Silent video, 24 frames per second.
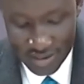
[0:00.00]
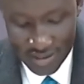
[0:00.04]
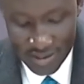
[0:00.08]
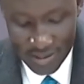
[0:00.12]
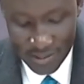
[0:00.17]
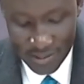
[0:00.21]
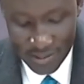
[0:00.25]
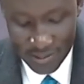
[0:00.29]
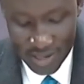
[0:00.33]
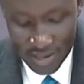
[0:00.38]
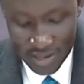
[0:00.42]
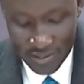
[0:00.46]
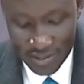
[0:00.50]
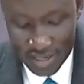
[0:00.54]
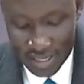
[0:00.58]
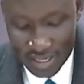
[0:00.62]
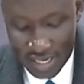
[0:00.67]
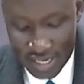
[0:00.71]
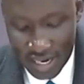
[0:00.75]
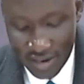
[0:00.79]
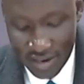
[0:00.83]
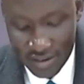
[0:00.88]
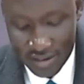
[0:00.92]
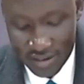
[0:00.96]
We will
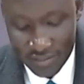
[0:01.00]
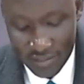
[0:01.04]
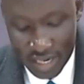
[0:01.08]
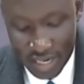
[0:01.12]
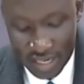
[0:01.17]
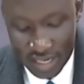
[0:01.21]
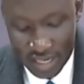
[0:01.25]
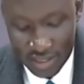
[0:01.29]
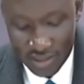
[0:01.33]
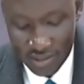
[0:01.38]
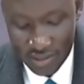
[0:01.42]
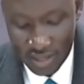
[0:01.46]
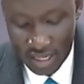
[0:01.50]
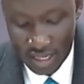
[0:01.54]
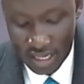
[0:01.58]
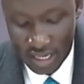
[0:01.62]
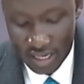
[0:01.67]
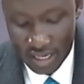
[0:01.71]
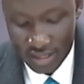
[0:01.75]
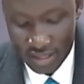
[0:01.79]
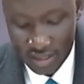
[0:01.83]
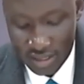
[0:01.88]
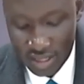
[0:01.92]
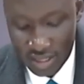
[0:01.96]
now invite 2
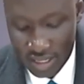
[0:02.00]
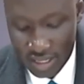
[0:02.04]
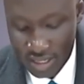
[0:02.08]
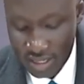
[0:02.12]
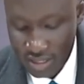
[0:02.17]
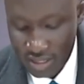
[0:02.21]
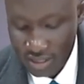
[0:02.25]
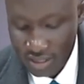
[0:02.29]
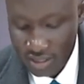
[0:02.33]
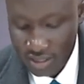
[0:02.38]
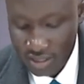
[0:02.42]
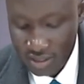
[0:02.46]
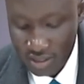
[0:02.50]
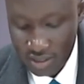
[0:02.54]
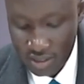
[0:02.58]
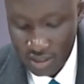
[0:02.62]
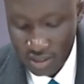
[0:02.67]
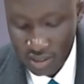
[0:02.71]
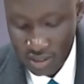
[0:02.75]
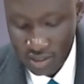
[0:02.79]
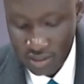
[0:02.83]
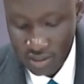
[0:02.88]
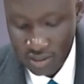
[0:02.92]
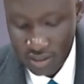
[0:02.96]
Alliance leaders
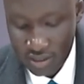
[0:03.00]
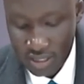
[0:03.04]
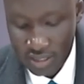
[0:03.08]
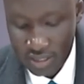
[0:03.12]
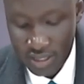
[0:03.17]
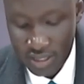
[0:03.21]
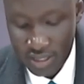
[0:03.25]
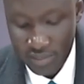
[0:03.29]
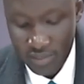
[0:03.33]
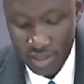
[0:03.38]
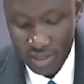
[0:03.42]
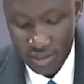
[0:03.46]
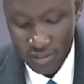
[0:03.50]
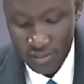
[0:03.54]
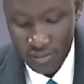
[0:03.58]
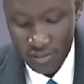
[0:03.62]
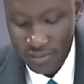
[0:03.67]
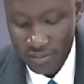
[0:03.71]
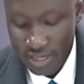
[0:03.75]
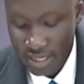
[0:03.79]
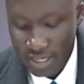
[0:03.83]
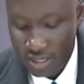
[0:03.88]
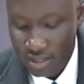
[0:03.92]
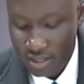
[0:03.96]
to read the
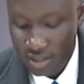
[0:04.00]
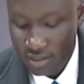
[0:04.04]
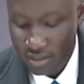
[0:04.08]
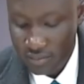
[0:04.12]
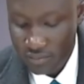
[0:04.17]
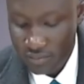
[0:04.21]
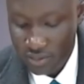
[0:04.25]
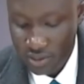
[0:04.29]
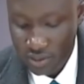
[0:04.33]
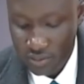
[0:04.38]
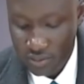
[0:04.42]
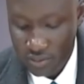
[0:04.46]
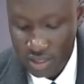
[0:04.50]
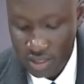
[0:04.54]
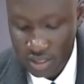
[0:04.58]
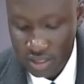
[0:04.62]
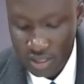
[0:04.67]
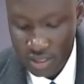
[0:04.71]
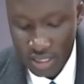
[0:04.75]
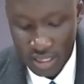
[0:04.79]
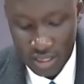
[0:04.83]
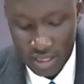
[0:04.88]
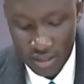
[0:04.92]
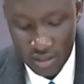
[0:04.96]
Maroonprint for
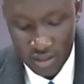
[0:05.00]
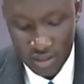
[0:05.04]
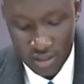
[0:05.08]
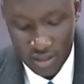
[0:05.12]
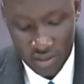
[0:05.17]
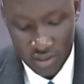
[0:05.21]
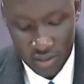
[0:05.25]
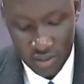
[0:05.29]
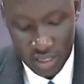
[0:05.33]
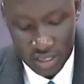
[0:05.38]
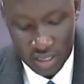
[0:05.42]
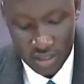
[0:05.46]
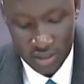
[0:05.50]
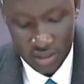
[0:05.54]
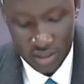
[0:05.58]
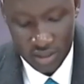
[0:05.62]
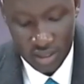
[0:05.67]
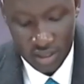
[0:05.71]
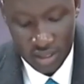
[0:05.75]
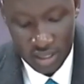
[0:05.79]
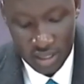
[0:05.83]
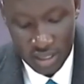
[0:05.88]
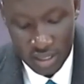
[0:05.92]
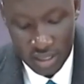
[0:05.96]
Queensland Reconstruction.
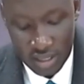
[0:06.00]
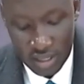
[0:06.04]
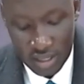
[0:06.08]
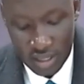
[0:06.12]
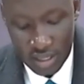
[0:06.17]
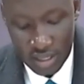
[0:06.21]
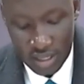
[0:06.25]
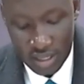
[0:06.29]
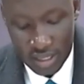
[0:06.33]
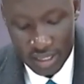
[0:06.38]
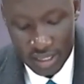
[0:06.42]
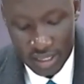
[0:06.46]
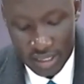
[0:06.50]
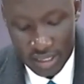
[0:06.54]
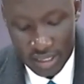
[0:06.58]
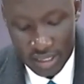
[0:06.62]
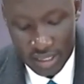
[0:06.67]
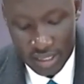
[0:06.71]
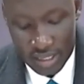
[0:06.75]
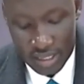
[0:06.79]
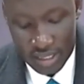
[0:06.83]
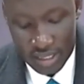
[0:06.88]
Leader